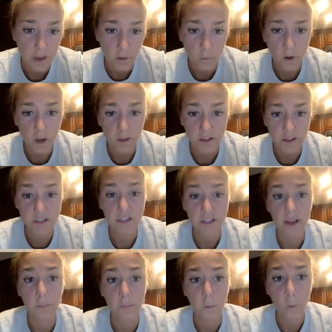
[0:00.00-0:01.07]
Well, in
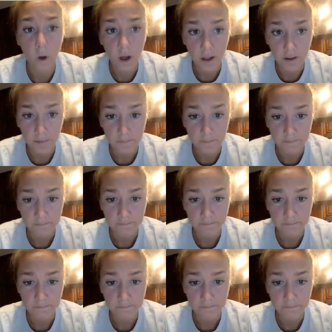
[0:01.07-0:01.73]
step one,